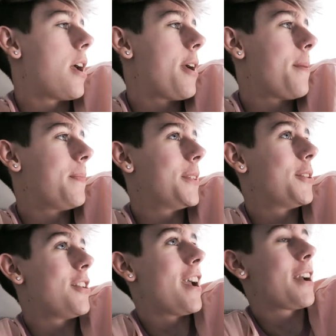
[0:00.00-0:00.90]
um,
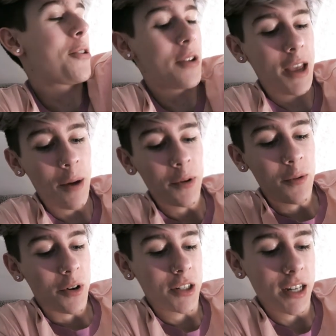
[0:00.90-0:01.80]
so yeah, currently I'm going to
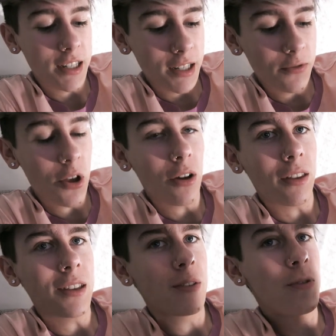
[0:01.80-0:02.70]
watch JC's vlog.
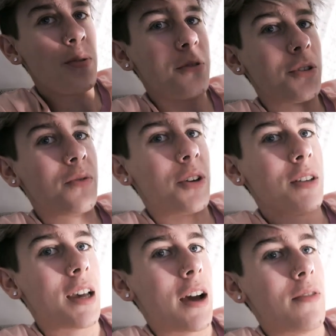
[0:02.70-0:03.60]
There's a few YouTube videos
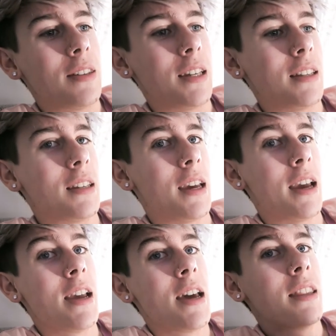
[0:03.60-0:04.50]
that I haven't seen
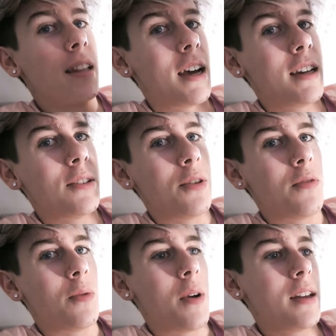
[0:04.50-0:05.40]
today. The lighting's
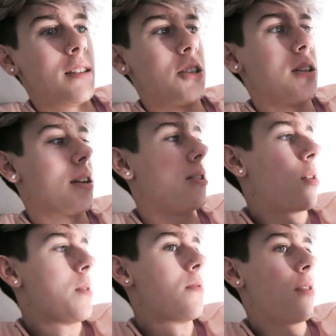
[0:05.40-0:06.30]
awful. Where's this shadow
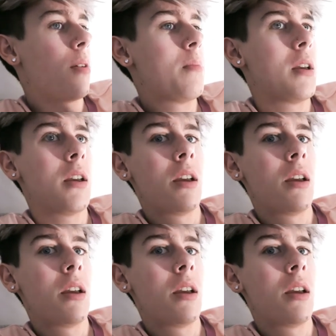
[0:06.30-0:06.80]
coming from?